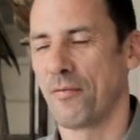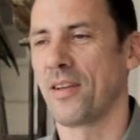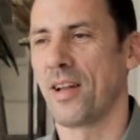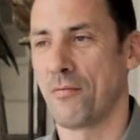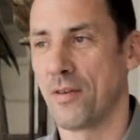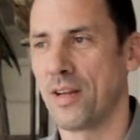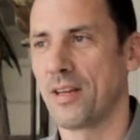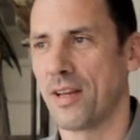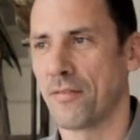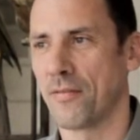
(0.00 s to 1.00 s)
feel I really
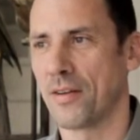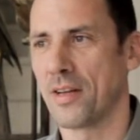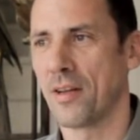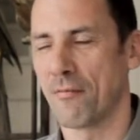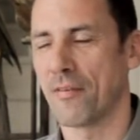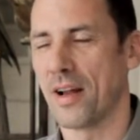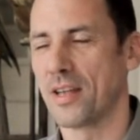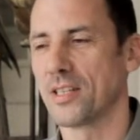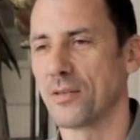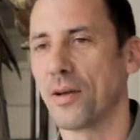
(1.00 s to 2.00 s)
definitely fell
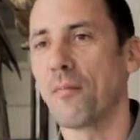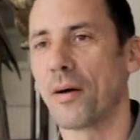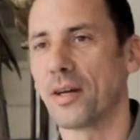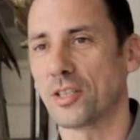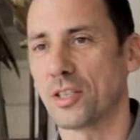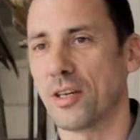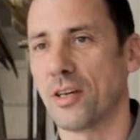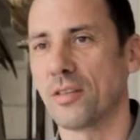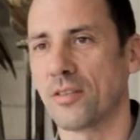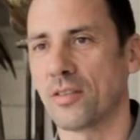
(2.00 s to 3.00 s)
into it by
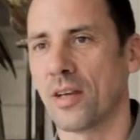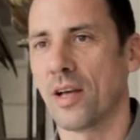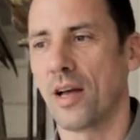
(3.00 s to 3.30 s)
chance.